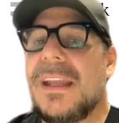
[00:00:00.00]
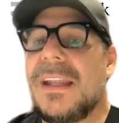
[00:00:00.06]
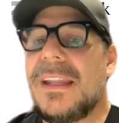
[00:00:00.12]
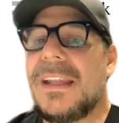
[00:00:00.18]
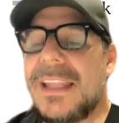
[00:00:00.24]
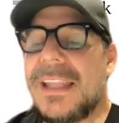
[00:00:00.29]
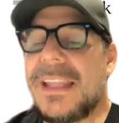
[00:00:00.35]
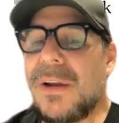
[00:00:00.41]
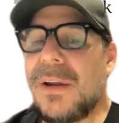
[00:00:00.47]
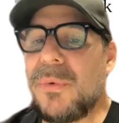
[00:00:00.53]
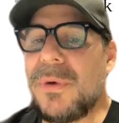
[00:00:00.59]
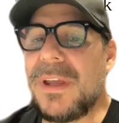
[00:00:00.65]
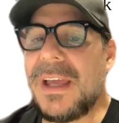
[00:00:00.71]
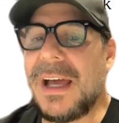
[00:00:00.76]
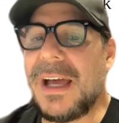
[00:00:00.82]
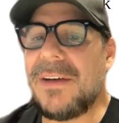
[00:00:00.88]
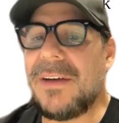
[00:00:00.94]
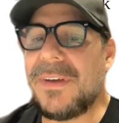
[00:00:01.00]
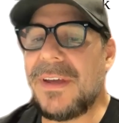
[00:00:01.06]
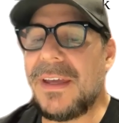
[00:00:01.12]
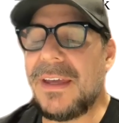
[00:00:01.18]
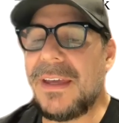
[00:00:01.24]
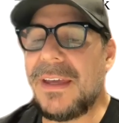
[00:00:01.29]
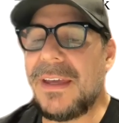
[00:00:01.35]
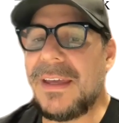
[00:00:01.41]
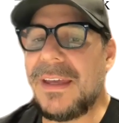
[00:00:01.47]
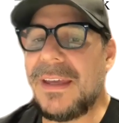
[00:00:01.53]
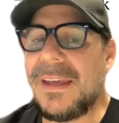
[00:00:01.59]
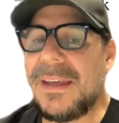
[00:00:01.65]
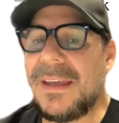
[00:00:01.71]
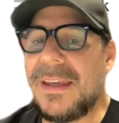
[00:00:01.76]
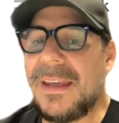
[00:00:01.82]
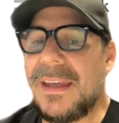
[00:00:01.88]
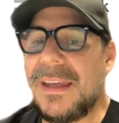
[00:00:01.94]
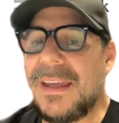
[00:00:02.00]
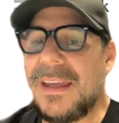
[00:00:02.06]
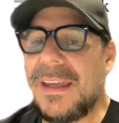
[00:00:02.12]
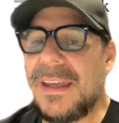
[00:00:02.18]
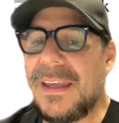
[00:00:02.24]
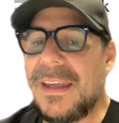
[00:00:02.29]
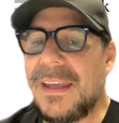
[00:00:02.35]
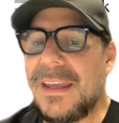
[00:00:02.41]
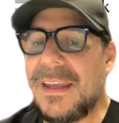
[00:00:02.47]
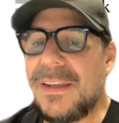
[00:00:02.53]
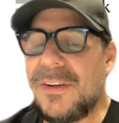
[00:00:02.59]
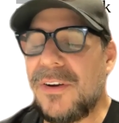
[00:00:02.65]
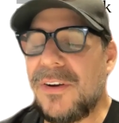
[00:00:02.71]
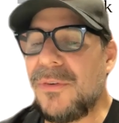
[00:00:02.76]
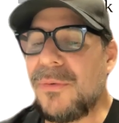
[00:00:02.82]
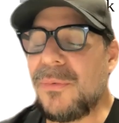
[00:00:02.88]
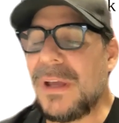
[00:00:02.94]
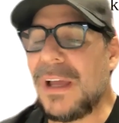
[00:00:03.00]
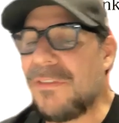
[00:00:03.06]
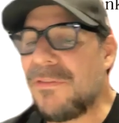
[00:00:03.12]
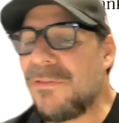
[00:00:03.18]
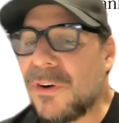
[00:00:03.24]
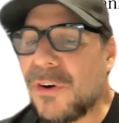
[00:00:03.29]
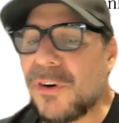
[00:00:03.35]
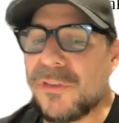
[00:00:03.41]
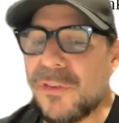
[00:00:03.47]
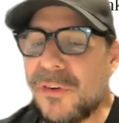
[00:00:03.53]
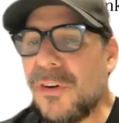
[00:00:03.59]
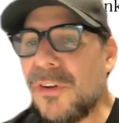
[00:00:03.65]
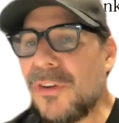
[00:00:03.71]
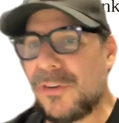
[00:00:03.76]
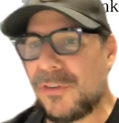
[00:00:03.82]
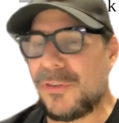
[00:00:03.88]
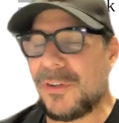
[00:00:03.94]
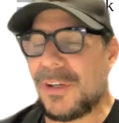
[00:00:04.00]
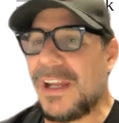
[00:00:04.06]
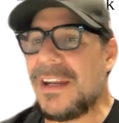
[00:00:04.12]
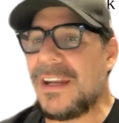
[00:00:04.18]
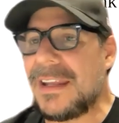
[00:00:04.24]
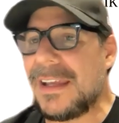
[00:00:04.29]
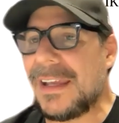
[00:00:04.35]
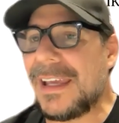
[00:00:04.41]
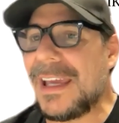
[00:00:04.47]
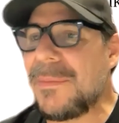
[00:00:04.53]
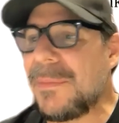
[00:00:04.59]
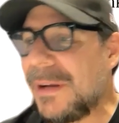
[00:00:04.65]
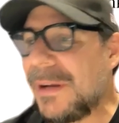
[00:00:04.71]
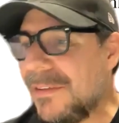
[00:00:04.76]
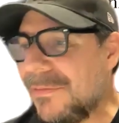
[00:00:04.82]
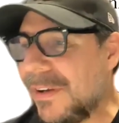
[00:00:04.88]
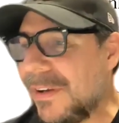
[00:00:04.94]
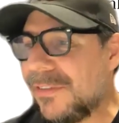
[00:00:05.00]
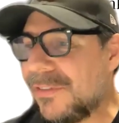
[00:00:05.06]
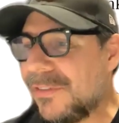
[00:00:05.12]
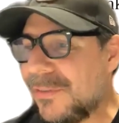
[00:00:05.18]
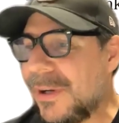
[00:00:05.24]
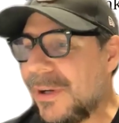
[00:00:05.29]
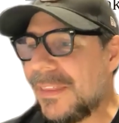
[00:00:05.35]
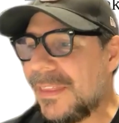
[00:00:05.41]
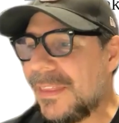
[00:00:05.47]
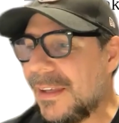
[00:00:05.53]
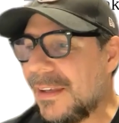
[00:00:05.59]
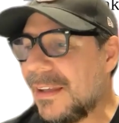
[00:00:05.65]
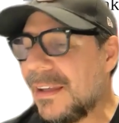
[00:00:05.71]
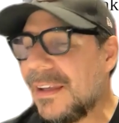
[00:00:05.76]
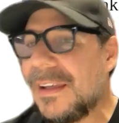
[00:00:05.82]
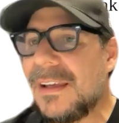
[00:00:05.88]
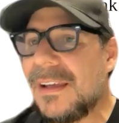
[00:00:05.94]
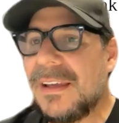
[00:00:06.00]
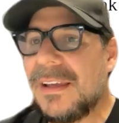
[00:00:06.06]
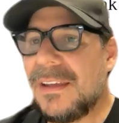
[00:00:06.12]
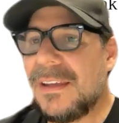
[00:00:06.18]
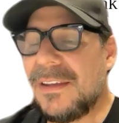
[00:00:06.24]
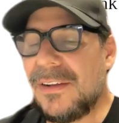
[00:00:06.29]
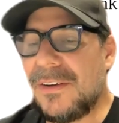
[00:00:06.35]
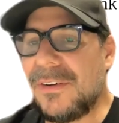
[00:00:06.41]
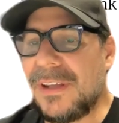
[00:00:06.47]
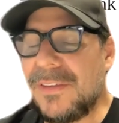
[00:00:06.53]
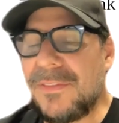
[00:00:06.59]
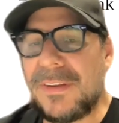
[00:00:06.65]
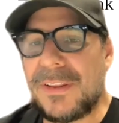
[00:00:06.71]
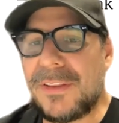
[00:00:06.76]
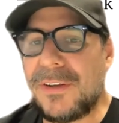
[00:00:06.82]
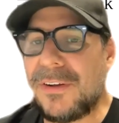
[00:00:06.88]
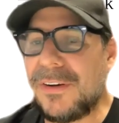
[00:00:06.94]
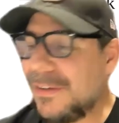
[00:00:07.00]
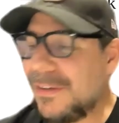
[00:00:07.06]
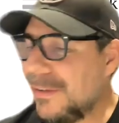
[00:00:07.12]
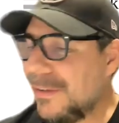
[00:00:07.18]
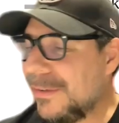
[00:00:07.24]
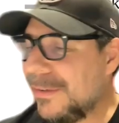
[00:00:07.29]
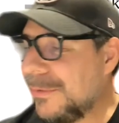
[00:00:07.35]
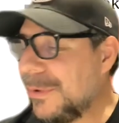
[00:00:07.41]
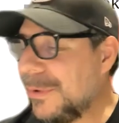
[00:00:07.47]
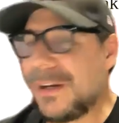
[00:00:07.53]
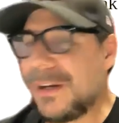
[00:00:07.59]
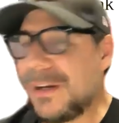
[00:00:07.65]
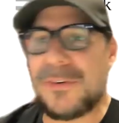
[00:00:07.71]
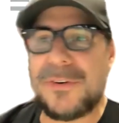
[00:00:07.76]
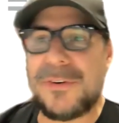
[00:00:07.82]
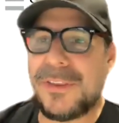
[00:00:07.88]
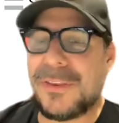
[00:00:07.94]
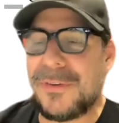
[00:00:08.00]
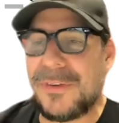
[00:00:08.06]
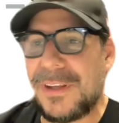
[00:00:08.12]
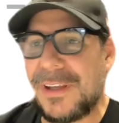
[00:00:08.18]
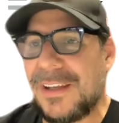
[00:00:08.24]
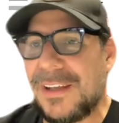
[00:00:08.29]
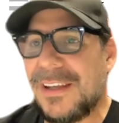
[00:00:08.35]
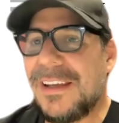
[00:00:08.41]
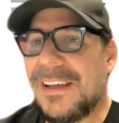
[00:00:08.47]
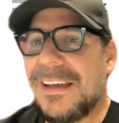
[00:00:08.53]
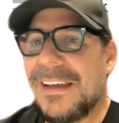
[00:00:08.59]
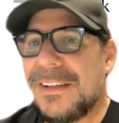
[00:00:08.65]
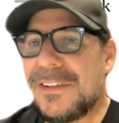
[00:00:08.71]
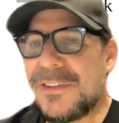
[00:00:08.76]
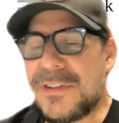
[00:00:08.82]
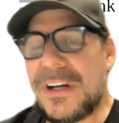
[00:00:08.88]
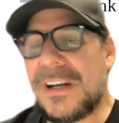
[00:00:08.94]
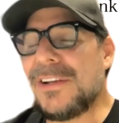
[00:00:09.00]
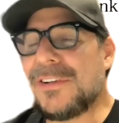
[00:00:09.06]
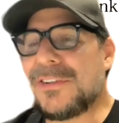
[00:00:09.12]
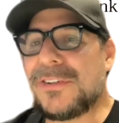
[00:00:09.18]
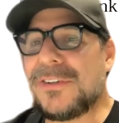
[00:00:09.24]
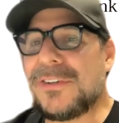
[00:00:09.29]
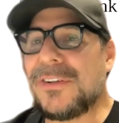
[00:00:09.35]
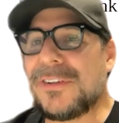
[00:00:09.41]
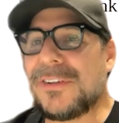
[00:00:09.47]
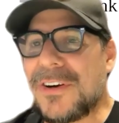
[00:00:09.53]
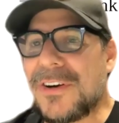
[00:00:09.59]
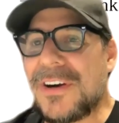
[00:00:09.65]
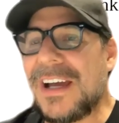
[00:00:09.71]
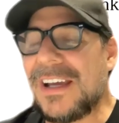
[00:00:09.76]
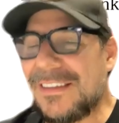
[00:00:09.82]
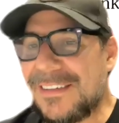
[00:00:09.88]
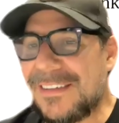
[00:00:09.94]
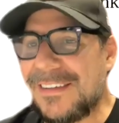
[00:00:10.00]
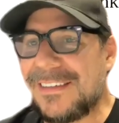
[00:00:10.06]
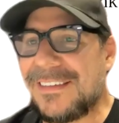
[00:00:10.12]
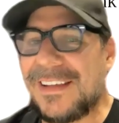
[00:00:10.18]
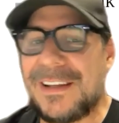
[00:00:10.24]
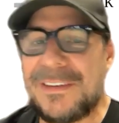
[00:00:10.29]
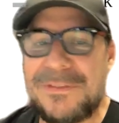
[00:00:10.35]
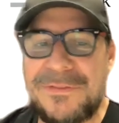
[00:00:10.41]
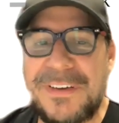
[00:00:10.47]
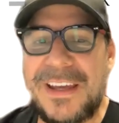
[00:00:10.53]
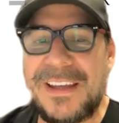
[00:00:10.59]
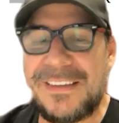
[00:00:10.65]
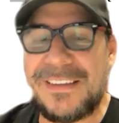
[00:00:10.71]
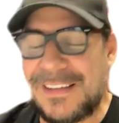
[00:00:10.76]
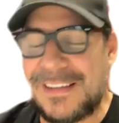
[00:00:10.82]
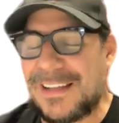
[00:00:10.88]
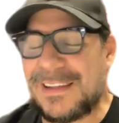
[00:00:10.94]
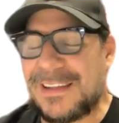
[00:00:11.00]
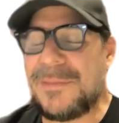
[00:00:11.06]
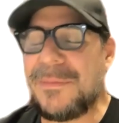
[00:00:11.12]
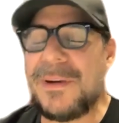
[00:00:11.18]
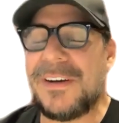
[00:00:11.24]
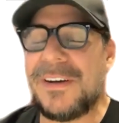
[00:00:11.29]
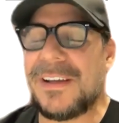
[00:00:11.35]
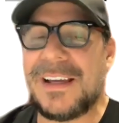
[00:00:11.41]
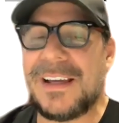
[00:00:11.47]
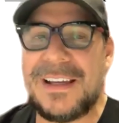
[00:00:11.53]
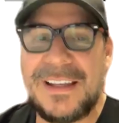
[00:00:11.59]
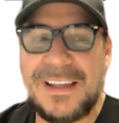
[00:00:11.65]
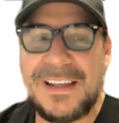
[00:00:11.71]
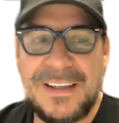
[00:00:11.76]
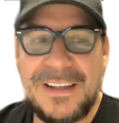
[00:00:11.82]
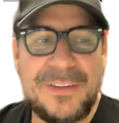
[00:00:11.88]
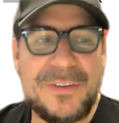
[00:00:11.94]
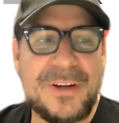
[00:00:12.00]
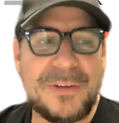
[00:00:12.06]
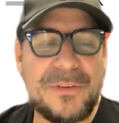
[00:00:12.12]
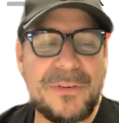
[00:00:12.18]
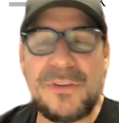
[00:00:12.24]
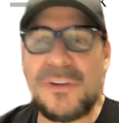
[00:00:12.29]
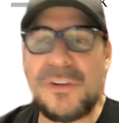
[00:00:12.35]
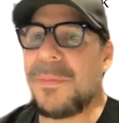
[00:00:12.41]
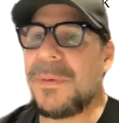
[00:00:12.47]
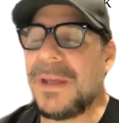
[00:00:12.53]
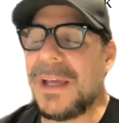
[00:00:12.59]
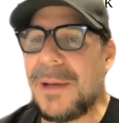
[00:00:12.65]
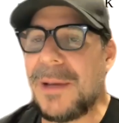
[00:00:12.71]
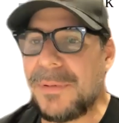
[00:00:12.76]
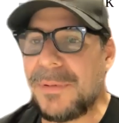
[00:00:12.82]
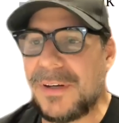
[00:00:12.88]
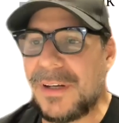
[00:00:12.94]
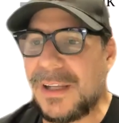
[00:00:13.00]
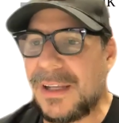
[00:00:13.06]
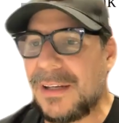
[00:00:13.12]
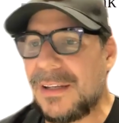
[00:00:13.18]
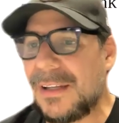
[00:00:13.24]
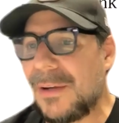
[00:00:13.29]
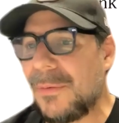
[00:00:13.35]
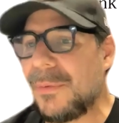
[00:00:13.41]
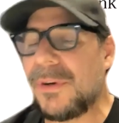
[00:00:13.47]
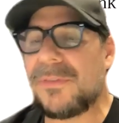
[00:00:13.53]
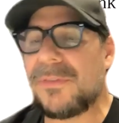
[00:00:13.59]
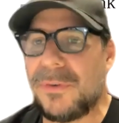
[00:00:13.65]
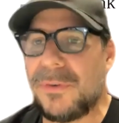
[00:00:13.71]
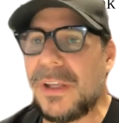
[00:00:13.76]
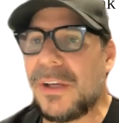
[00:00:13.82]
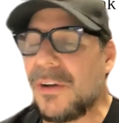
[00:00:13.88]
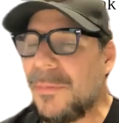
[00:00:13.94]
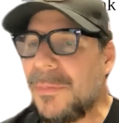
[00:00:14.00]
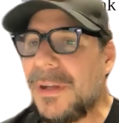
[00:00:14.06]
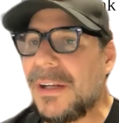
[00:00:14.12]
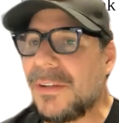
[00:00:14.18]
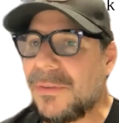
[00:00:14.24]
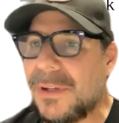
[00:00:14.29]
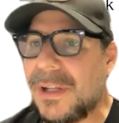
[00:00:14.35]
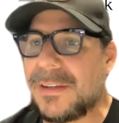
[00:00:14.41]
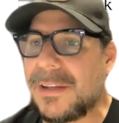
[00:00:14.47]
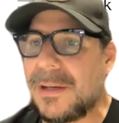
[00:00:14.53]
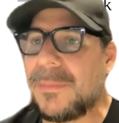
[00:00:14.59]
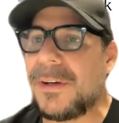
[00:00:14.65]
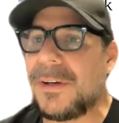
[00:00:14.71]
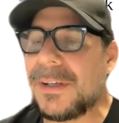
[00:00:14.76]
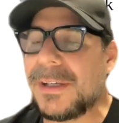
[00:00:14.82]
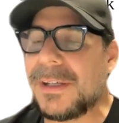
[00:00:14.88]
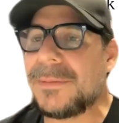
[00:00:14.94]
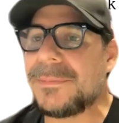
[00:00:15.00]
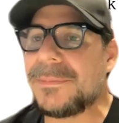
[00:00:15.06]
that we have we have forced others to get in the game and invest. So I think, even though we are going through the traditional crisis that faced Latin America, I could not be happier that we're fully committed to Latin America.